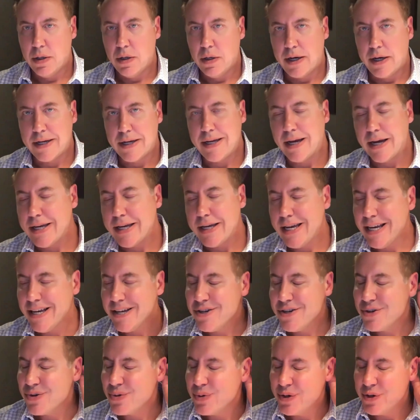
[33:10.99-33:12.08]
I
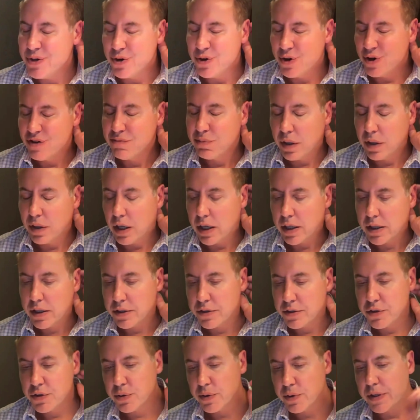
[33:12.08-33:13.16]
can't do a nerve
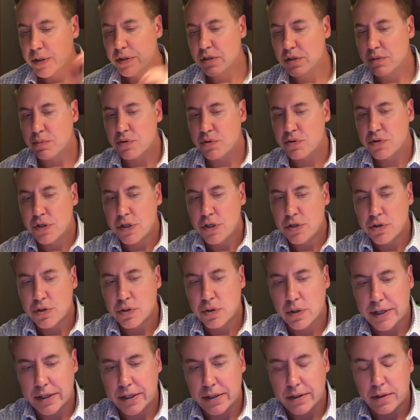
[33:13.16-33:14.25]
block during this
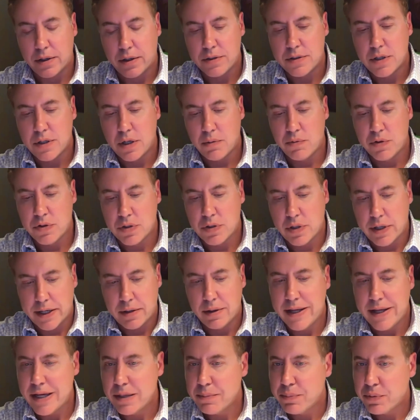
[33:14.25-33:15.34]
procedure like are done with like
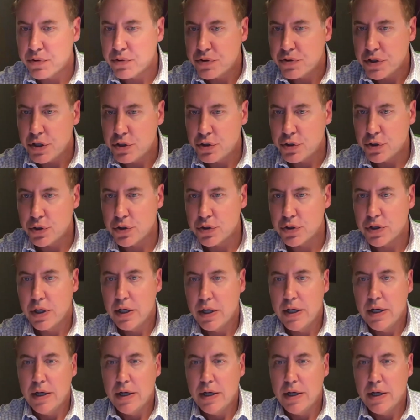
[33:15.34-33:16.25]
leg procedures.